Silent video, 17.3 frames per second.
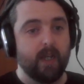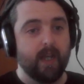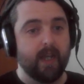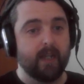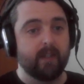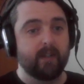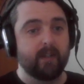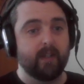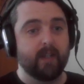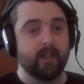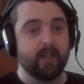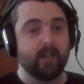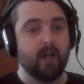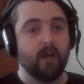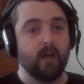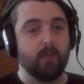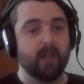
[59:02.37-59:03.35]
in
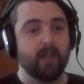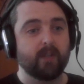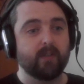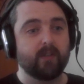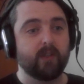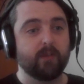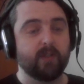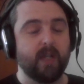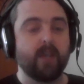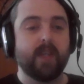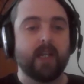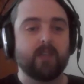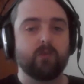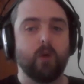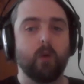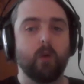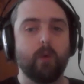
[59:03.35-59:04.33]
the carbon isotopes. And
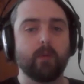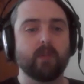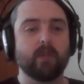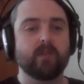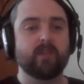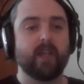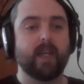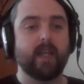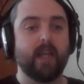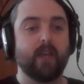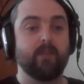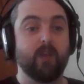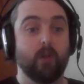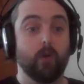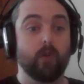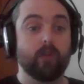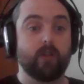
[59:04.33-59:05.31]
that's what we would see
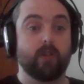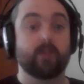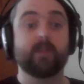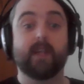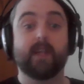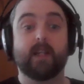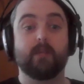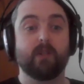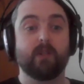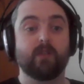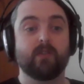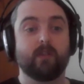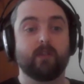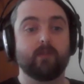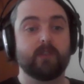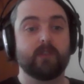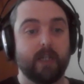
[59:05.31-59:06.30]
if you looked at
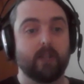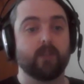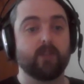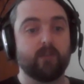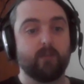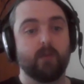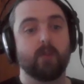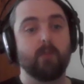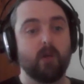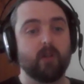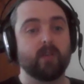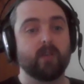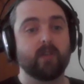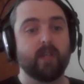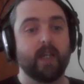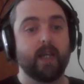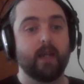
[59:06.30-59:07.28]
sediments and shells from the
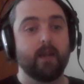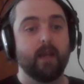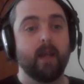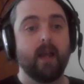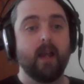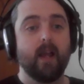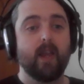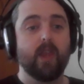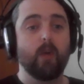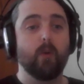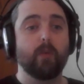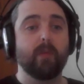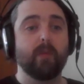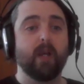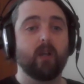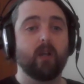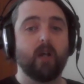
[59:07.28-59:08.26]
modern day. There would
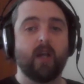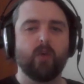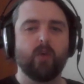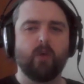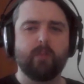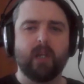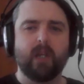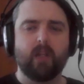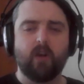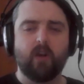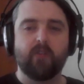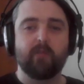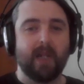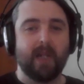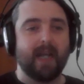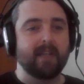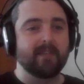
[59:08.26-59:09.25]
be a lot
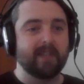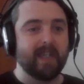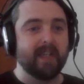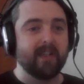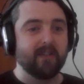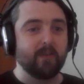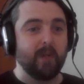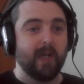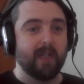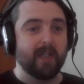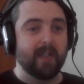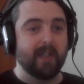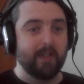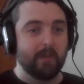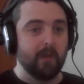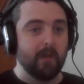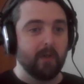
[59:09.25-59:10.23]
of plastic as well
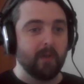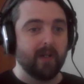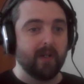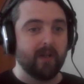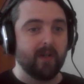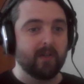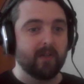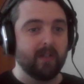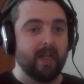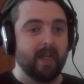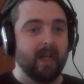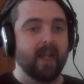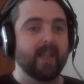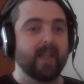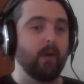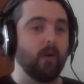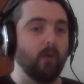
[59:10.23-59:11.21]
in the rock record.
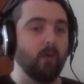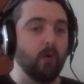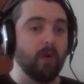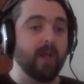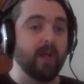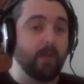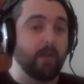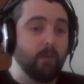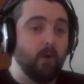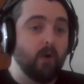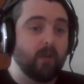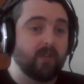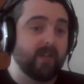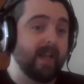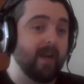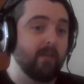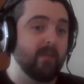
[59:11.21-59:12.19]
There are already
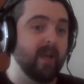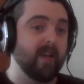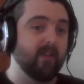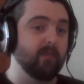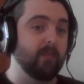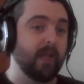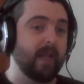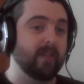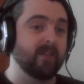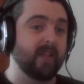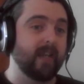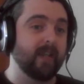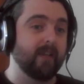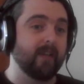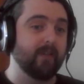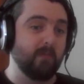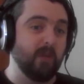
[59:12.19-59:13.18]
rocks now made of
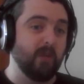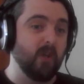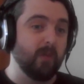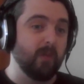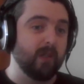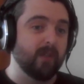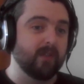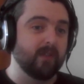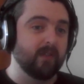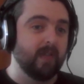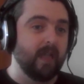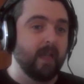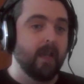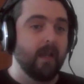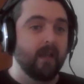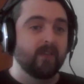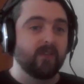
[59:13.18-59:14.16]
plastic from humans.
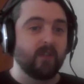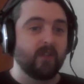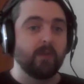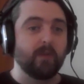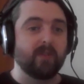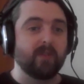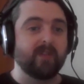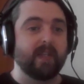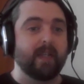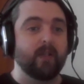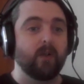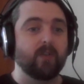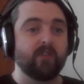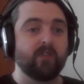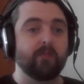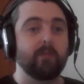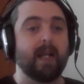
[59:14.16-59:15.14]
So you would see
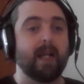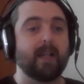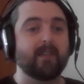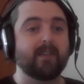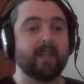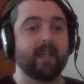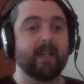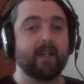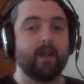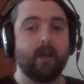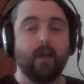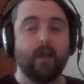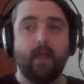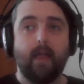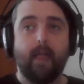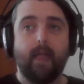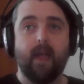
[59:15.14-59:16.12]
lots of plastic
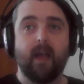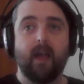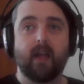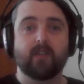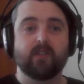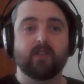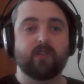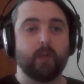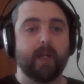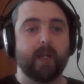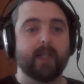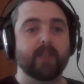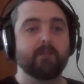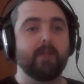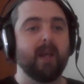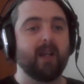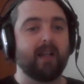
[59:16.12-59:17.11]
and
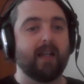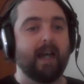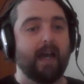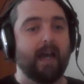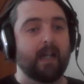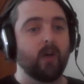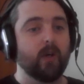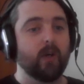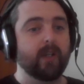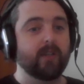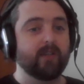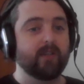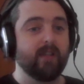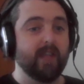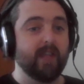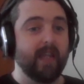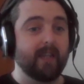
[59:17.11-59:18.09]
strange metal
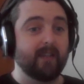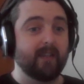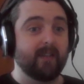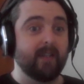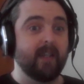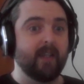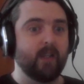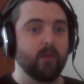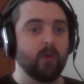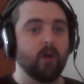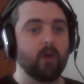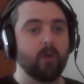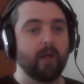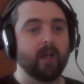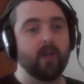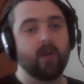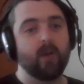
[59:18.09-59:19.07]
alloys and things in the
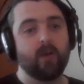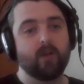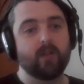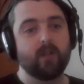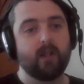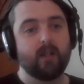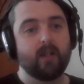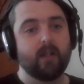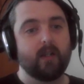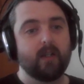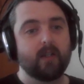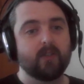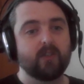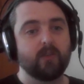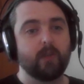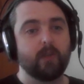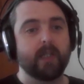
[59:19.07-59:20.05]
rock record.
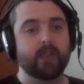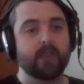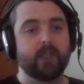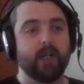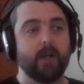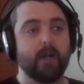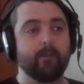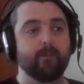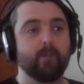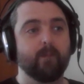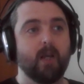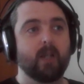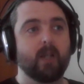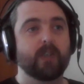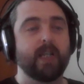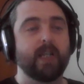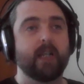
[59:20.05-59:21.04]
Strange
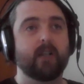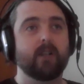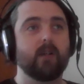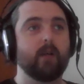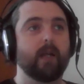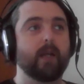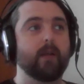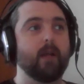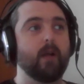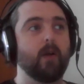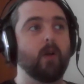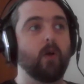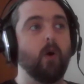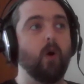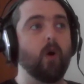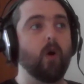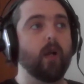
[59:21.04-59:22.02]
shell, like
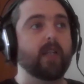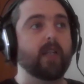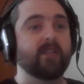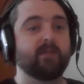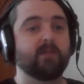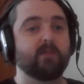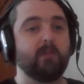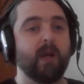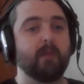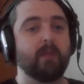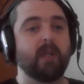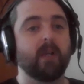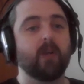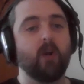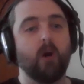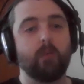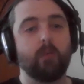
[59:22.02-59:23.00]
organisms might be
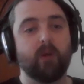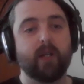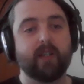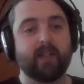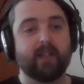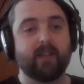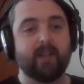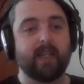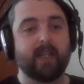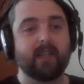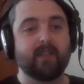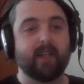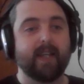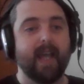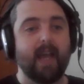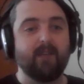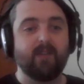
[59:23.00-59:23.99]
incorporating things
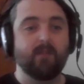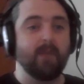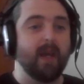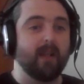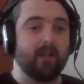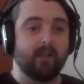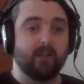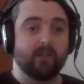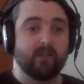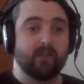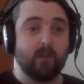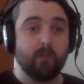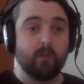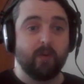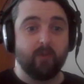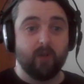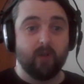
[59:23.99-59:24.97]
like heavy metals
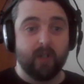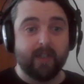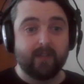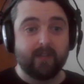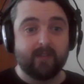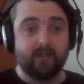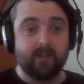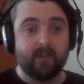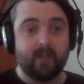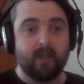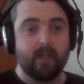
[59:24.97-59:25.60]
that we've released